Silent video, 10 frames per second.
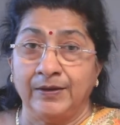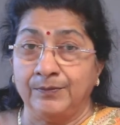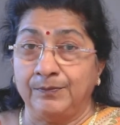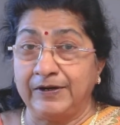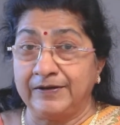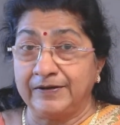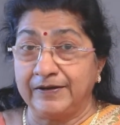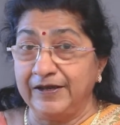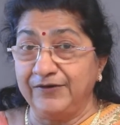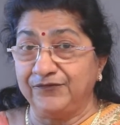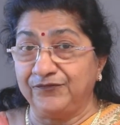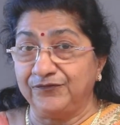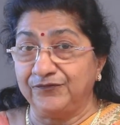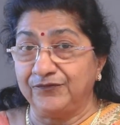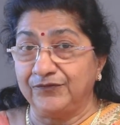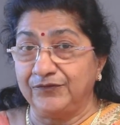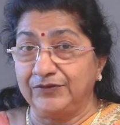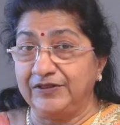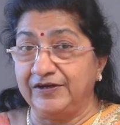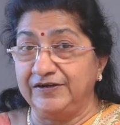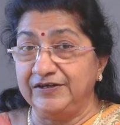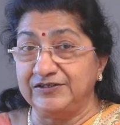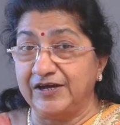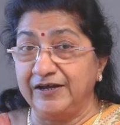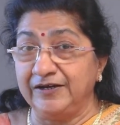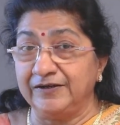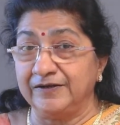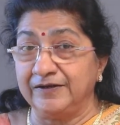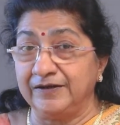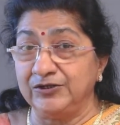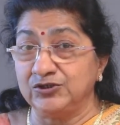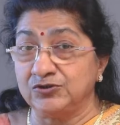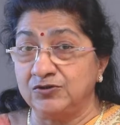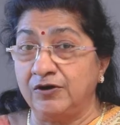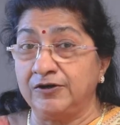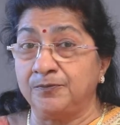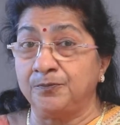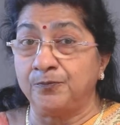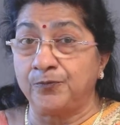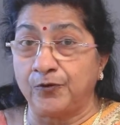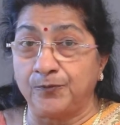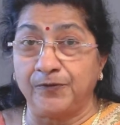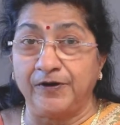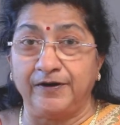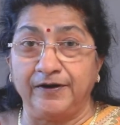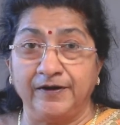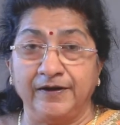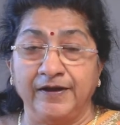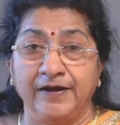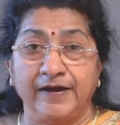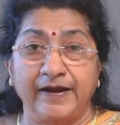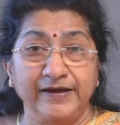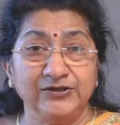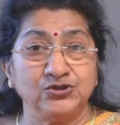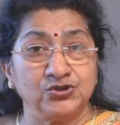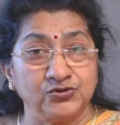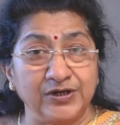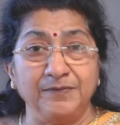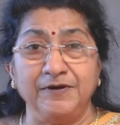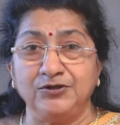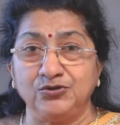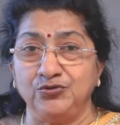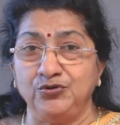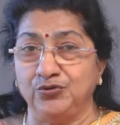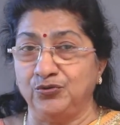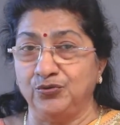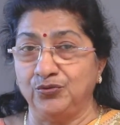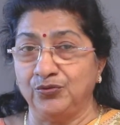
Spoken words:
But if the design is not proper and suitable to you,